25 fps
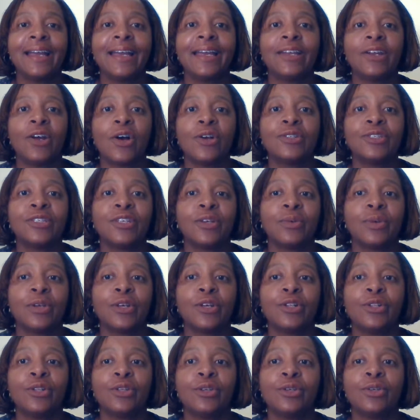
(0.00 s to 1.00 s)
It also
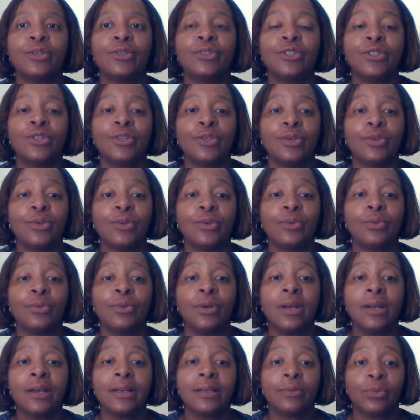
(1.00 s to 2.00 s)
includes
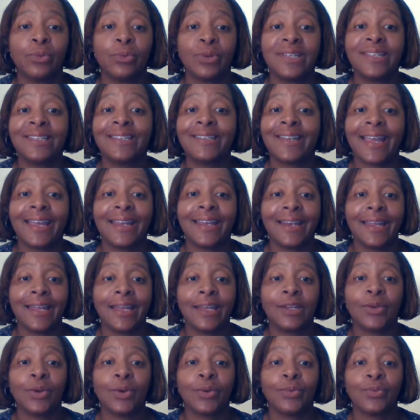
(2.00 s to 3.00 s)
you
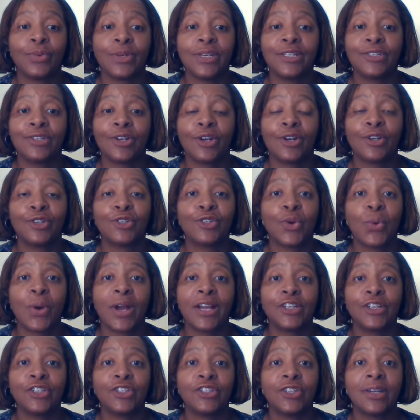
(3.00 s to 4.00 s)
restating your research
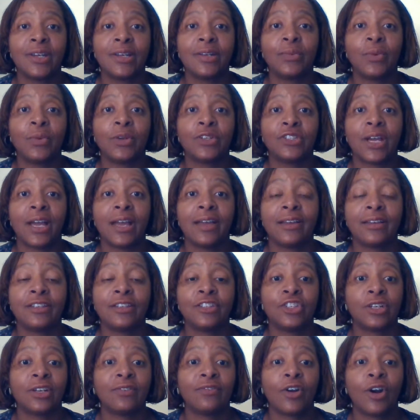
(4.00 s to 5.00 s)
question, which I
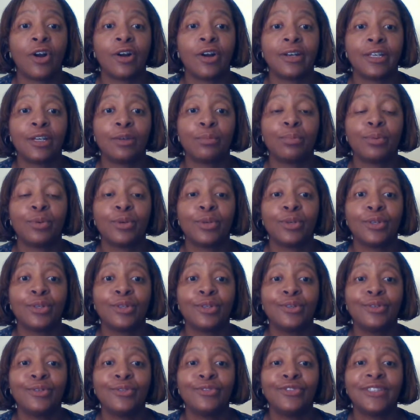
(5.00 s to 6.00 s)
should have already
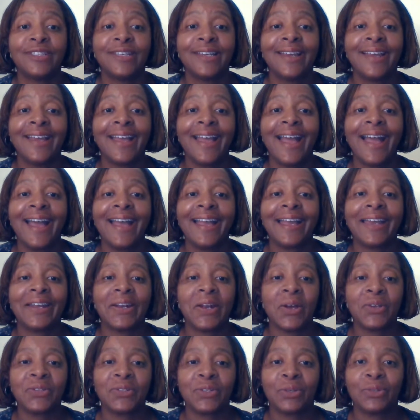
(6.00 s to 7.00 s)
approved. It
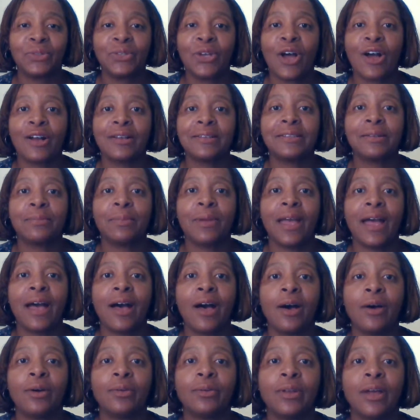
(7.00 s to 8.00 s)
also talks
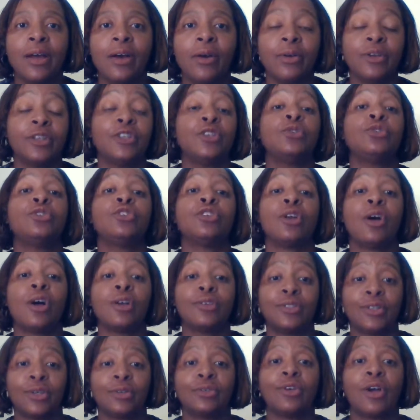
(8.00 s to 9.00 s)
about, you should
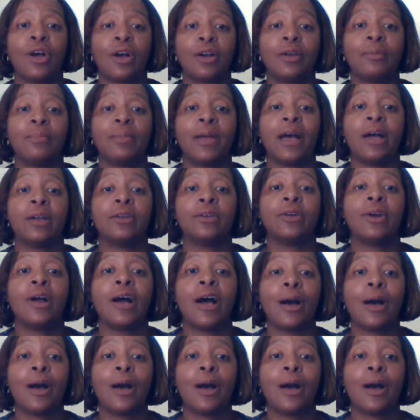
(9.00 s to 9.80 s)
also talk about your